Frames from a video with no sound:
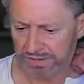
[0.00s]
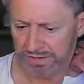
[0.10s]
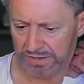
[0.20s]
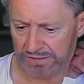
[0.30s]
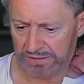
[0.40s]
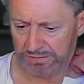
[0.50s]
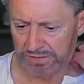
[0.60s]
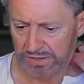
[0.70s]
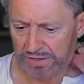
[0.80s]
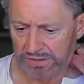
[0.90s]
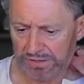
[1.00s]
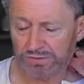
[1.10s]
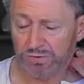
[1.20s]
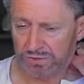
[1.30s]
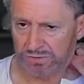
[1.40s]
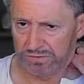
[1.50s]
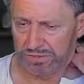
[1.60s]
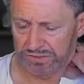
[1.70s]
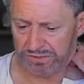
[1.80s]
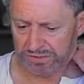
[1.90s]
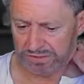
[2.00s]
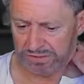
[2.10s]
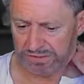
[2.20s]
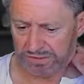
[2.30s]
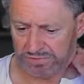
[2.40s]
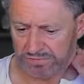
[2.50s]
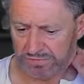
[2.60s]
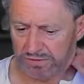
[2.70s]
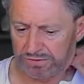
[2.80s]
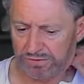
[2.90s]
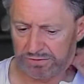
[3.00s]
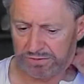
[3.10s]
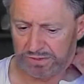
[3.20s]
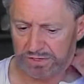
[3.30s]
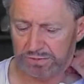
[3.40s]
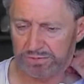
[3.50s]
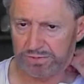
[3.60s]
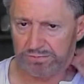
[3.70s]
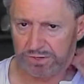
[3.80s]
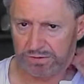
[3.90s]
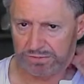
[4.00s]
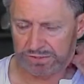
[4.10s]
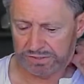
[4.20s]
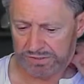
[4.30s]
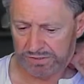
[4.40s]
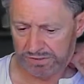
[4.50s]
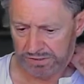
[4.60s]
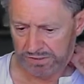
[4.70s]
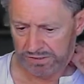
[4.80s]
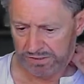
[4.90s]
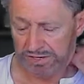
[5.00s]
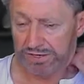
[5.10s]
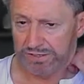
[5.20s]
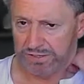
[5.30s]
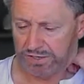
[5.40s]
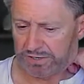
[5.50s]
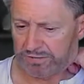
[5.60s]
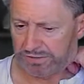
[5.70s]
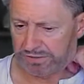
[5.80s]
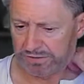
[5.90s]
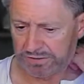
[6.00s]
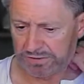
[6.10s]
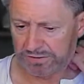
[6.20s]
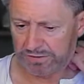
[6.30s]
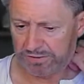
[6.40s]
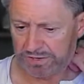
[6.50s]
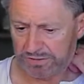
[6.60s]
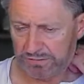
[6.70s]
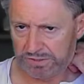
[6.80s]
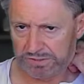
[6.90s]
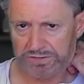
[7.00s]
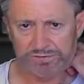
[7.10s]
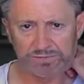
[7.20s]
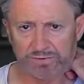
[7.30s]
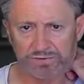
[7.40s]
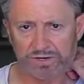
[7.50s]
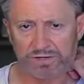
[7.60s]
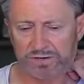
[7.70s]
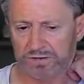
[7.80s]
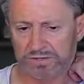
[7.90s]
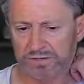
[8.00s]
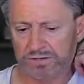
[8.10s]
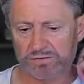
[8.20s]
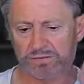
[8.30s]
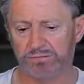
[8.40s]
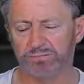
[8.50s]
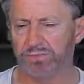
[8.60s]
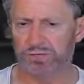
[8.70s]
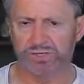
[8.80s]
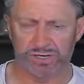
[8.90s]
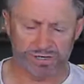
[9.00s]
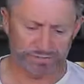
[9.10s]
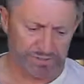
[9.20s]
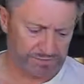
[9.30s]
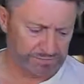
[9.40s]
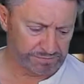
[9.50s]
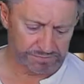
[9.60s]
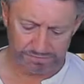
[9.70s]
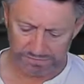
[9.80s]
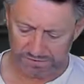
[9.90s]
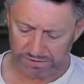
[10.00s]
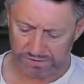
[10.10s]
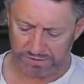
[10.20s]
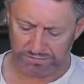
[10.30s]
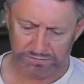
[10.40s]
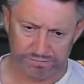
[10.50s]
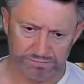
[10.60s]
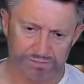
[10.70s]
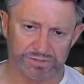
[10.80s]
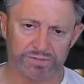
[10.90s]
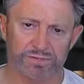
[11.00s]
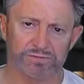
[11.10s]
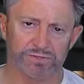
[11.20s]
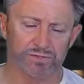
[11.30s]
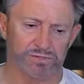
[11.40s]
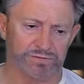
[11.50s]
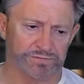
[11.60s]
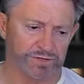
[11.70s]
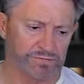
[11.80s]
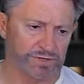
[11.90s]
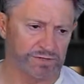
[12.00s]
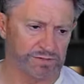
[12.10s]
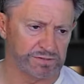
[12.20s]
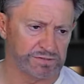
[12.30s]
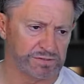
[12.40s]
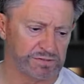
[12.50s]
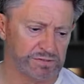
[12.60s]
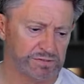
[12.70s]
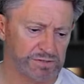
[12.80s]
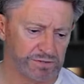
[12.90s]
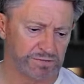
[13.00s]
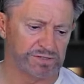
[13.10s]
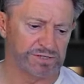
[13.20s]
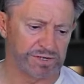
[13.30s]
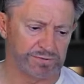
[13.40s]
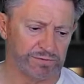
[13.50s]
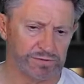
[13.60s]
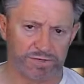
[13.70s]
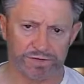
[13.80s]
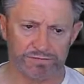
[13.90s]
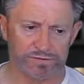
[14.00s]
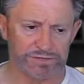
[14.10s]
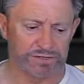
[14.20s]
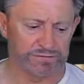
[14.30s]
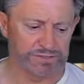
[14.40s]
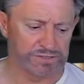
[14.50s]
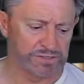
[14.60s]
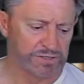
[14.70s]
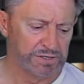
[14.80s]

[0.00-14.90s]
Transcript: And that's quite good, actually. Although I had been promised 80 megabits. So I need to go back to my service provider. I think they were bullshitting me. But they did reduce the fee because I wasn't happy with the level of service.